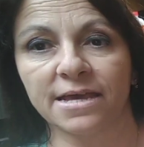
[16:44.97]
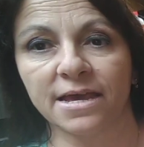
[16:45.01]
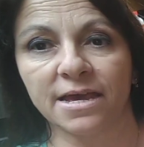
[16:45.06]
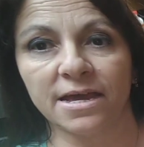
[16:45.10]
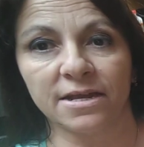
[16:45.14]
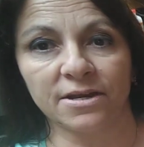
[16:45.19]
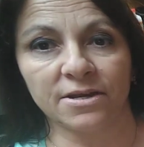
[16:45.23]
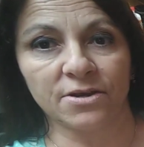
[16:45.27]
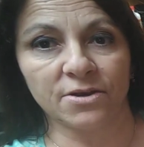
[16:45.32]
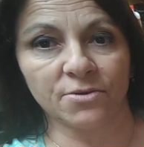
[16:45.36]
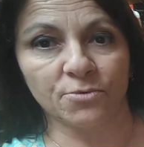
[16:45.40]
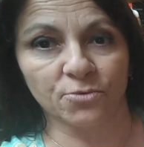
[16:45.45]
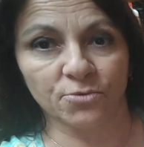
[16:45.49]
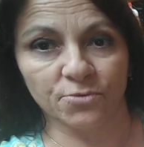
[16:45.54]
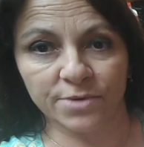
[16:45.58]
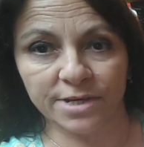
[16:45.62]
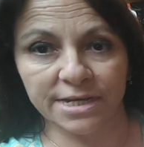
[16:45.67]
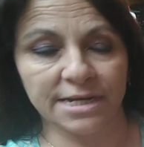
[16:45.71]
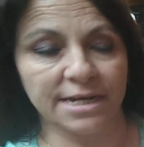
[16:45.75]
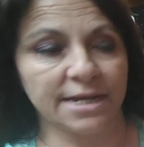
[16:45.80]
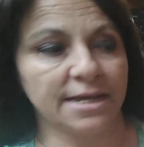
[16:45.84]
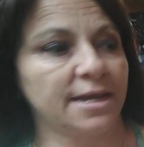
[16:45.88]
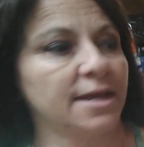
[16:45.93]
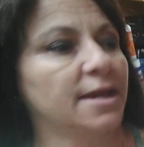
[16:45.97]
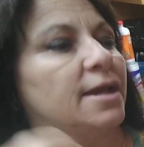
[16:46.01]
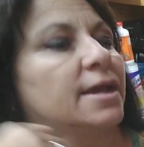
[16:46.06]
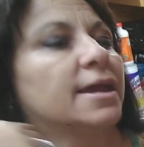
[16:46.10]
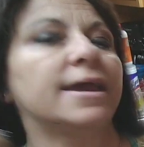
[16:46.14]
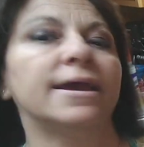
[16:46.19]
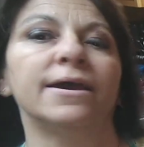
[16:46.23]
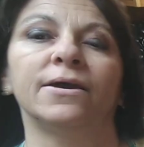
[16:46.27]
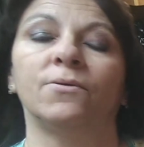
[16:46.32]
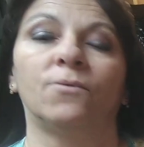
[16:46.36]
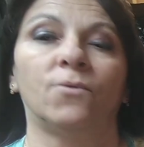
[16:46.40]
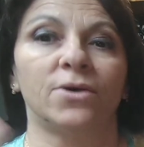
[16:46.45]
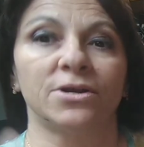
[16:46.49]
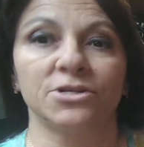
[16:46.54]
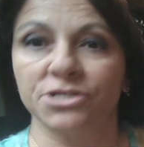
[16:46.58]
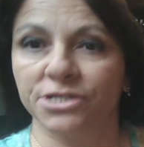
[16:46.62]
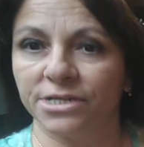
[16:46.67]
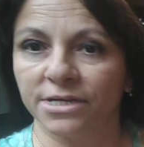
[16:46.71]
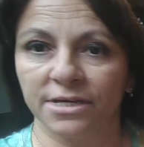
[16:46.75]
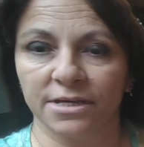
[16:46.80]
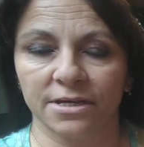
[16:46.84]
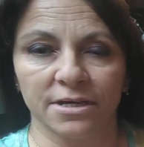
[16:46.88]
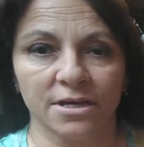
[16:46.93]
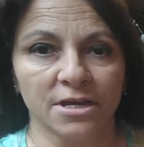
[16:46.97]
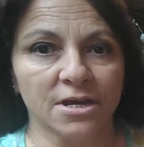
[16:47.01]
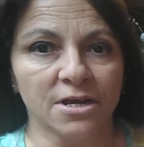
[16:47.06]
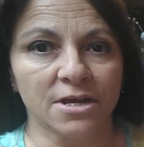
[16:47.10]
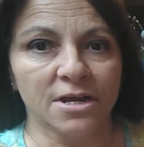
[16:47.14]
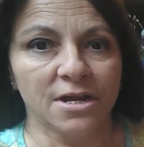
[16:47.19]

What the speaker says: and reading and watching